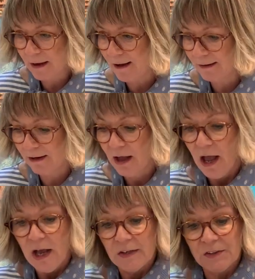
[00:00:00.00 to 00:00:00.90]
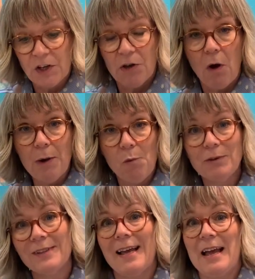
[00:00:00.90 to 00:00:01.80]
colour. So I
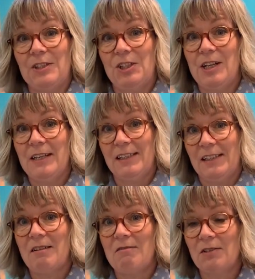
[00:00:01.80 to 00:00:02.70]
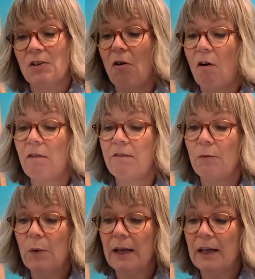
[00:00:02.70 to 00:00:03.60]
want to actually start off
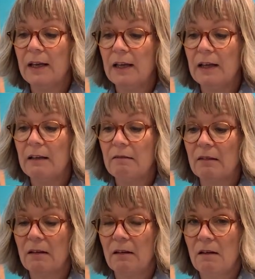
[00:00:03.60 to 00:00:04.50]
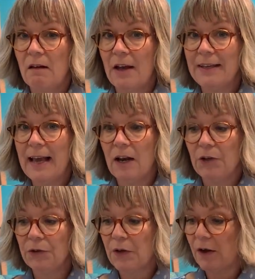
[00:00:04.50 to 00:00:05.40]
with a
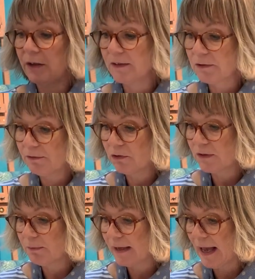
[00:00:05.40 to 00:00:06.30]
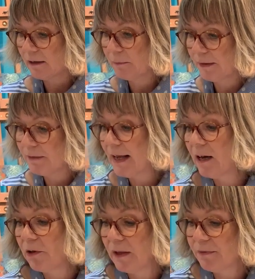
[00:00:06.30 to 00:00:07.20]
yellow colour. So I've got some cadmium
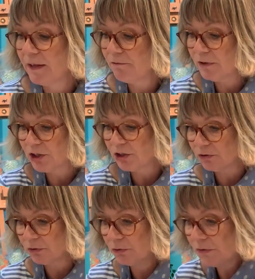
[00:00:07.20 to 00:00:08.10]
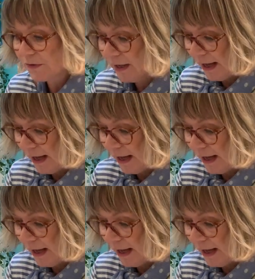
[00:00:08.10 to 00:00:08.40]
yellow in the originals,